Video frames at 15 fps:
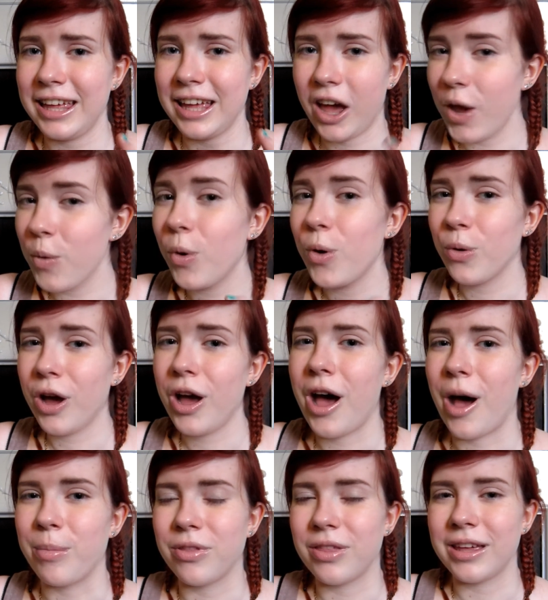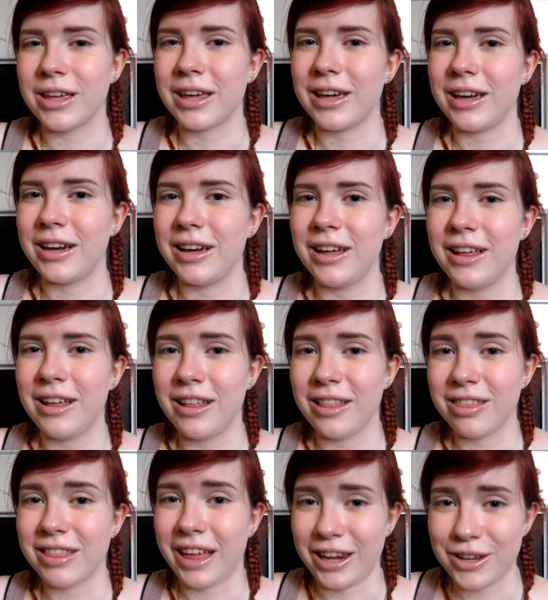I woke up thinking,
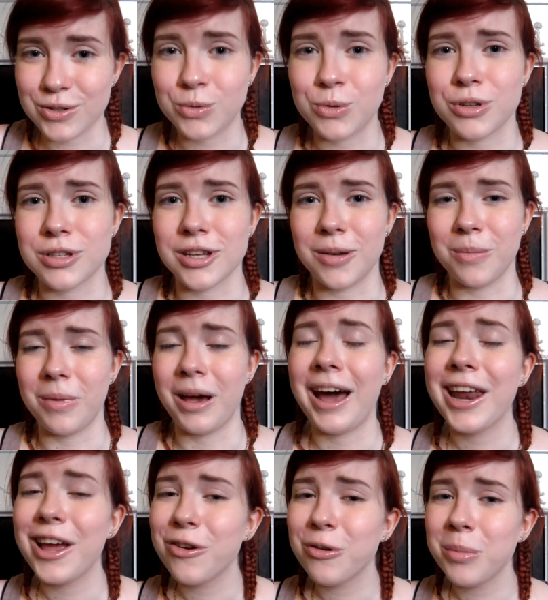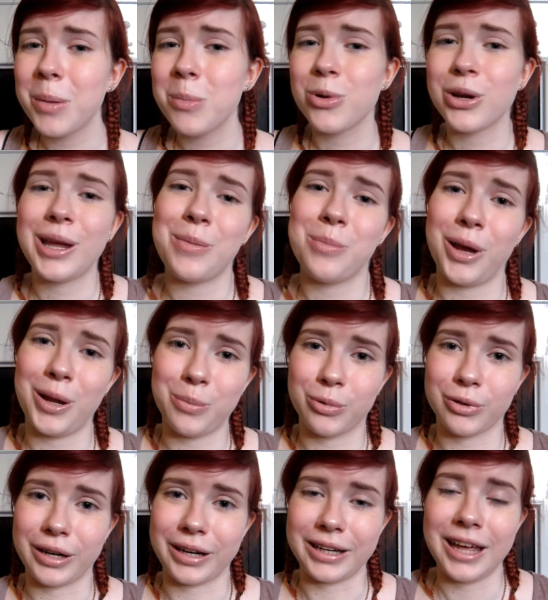that is awesome, and I remembered it in my
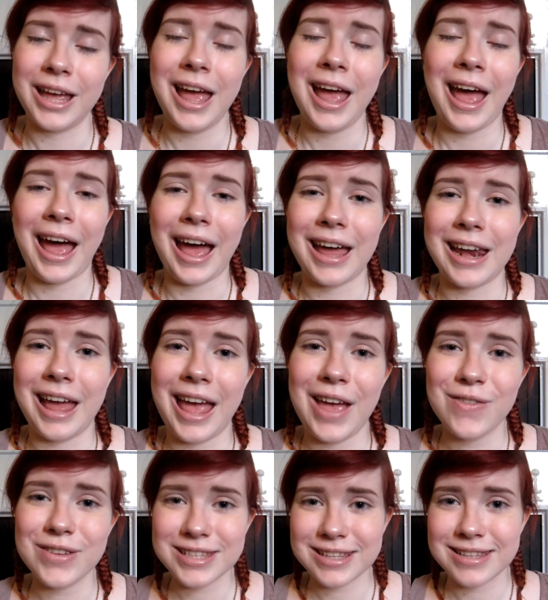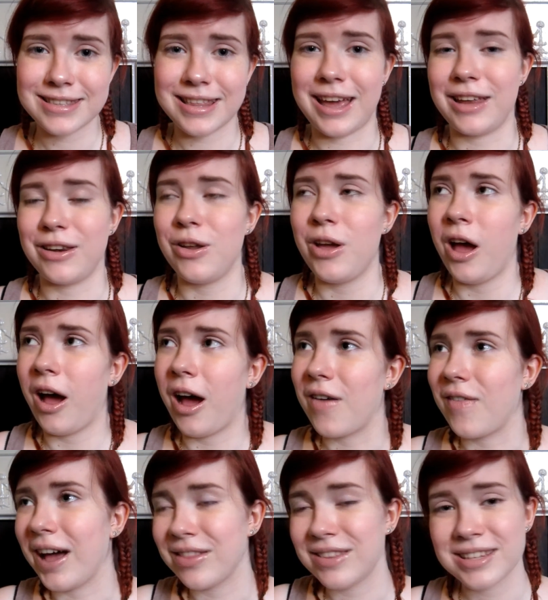brain, and ever since then
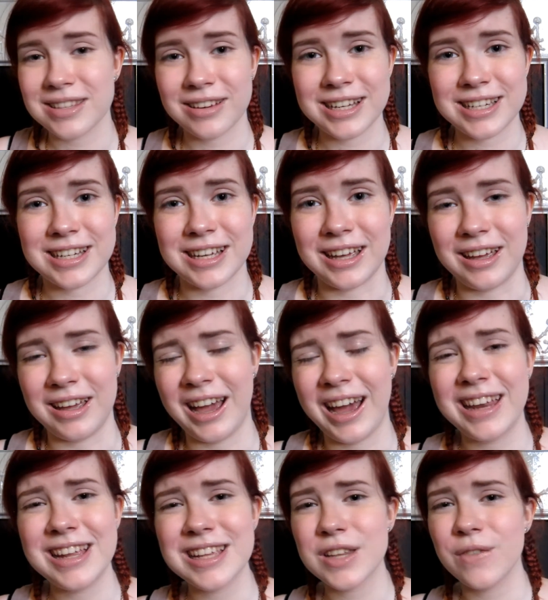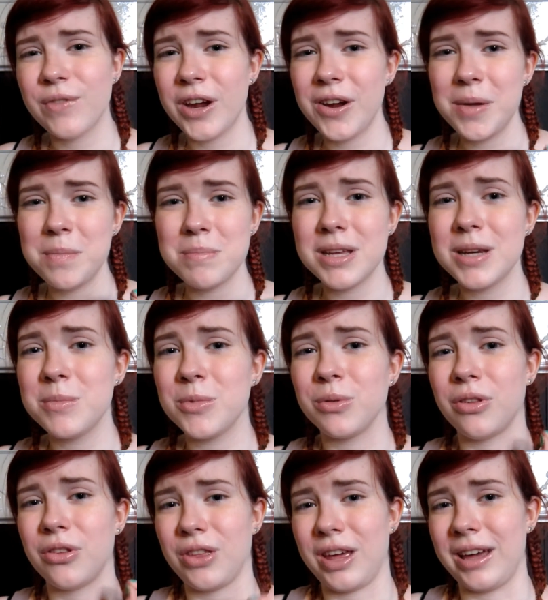I've had this idea, and it's a very minimal
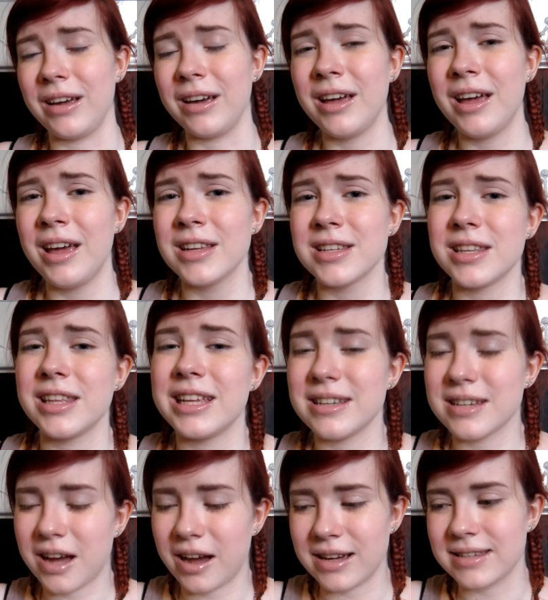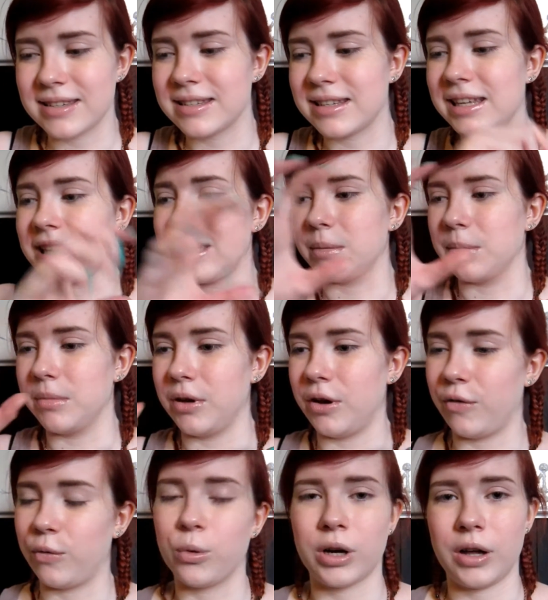thing to the entire scheme
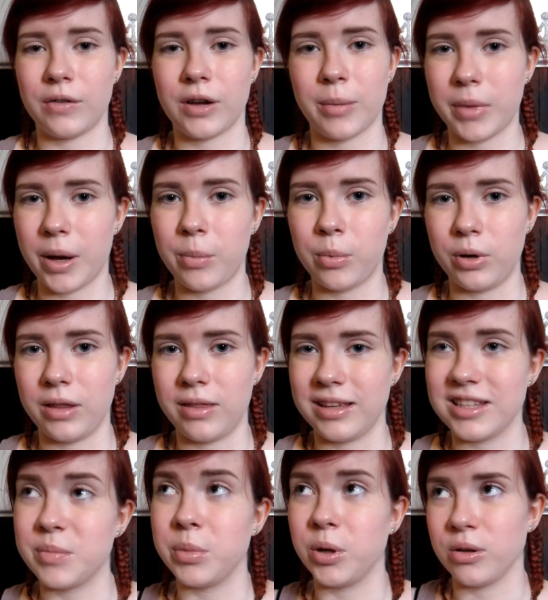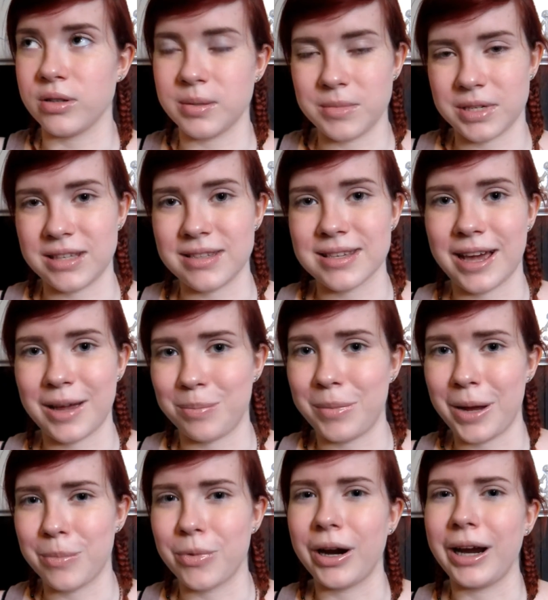of what I've come up with that's blossomed inside
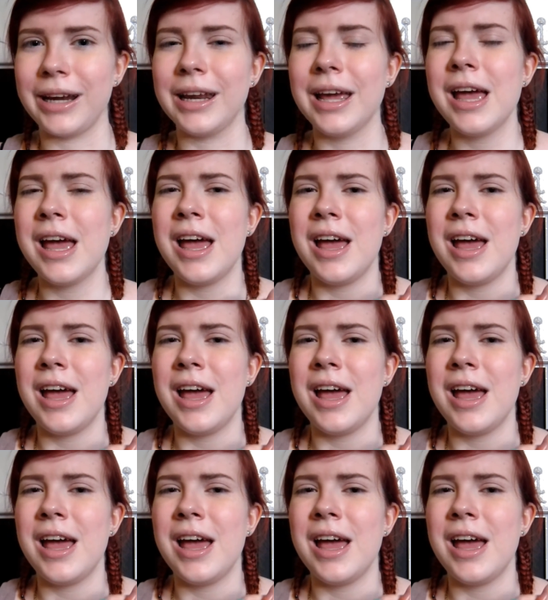my brain,